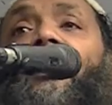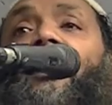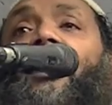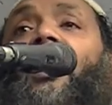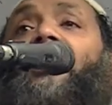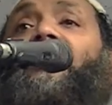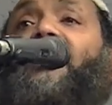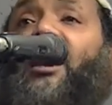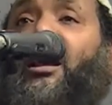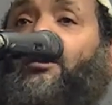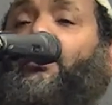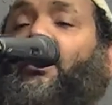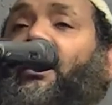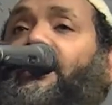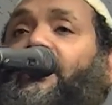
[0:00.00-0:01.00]
and help
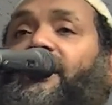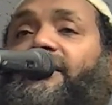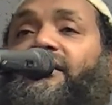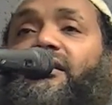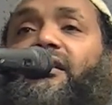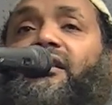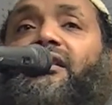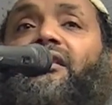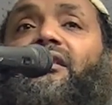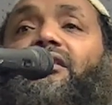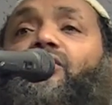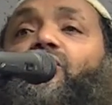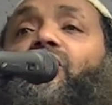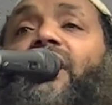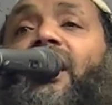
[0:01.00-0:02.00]
others
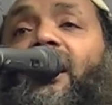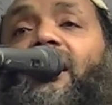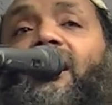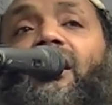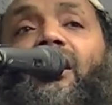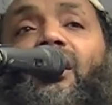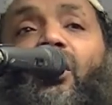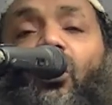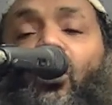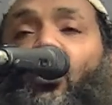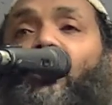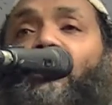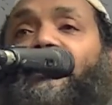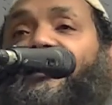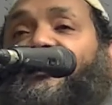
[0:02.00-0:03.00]
to get
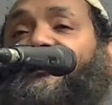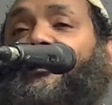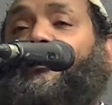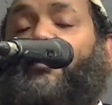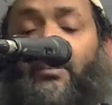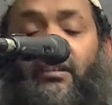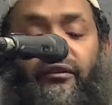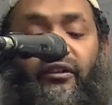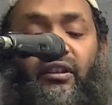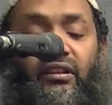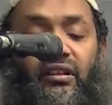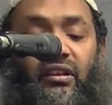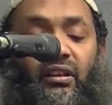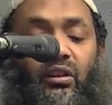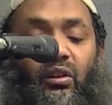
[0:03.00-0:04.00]
all this the benefit
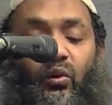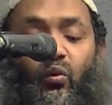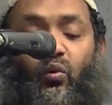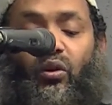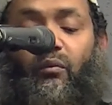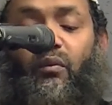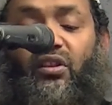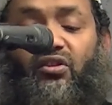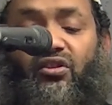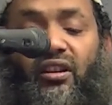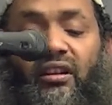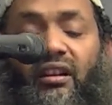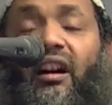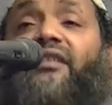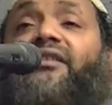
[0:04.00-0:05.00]
we
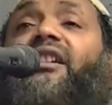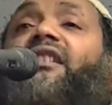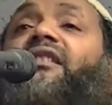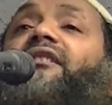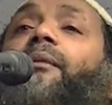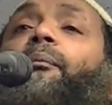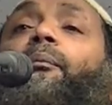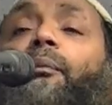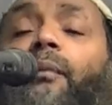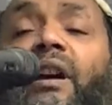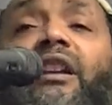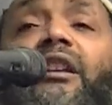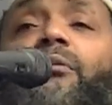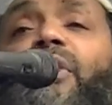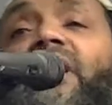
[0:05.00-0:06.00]
mentioned. And there is
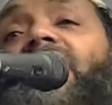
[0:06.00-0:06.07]
many